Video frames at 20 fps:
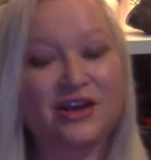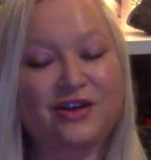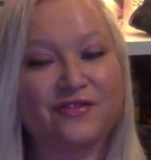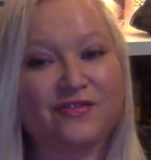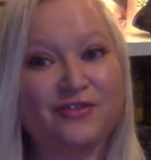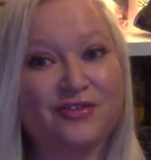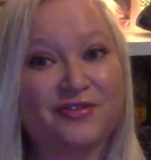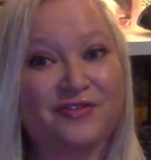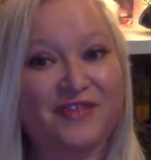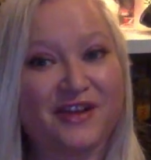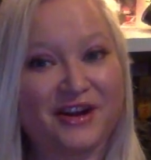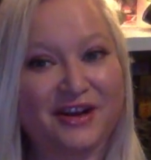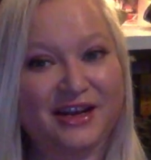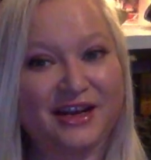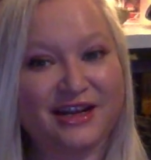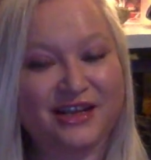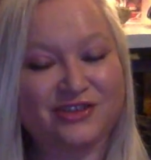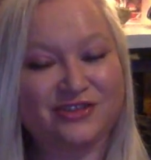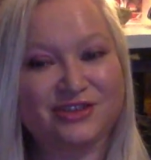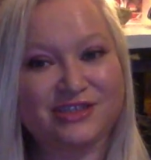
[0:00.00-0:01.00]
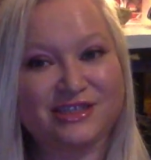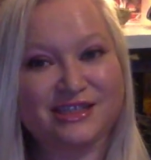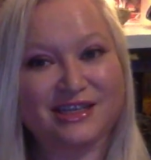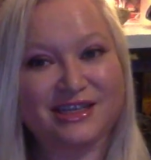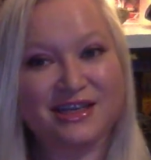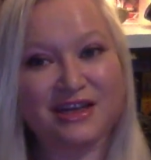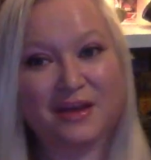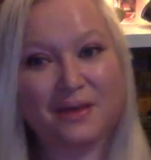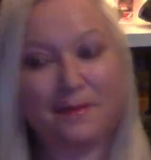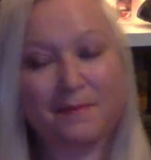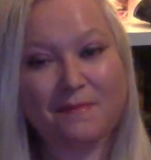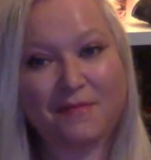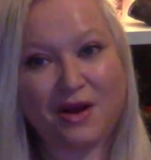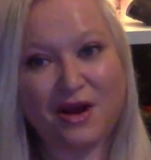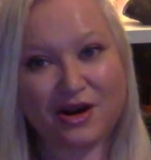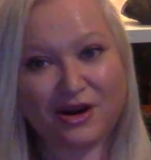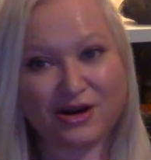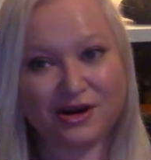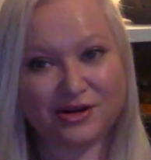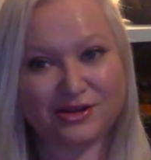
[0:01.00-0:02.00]
for a very interesting
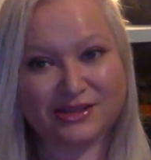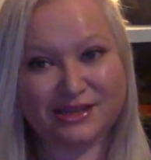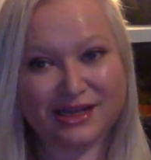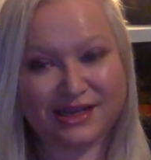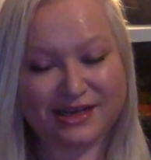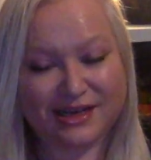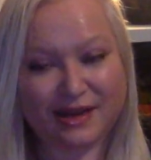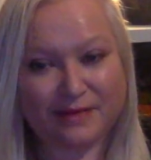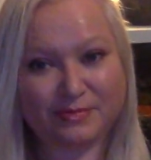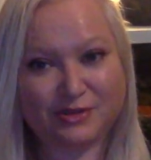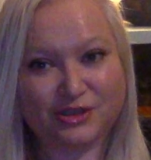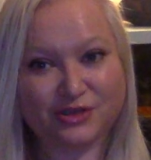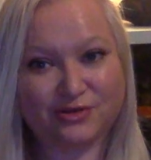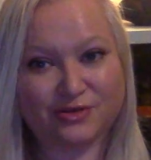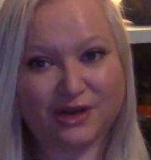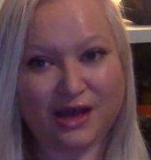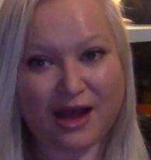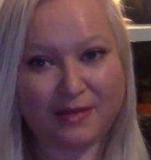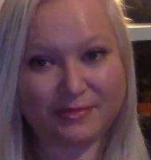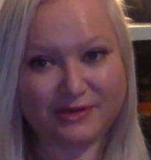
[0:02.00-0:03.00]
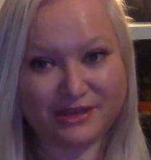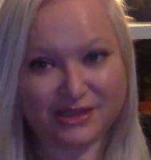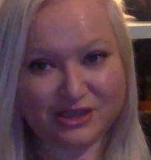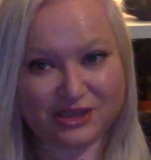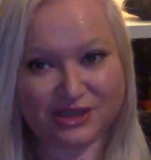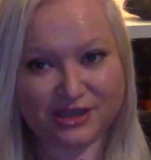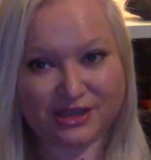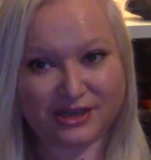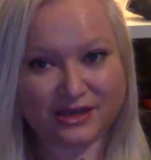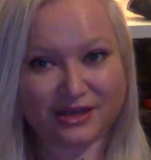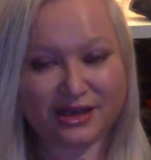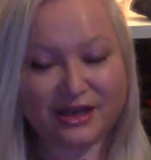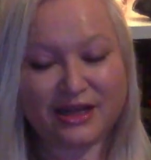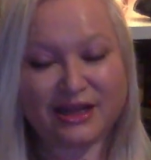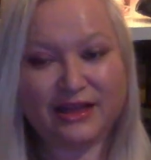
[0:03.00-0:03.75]
Mars-Neptune opposition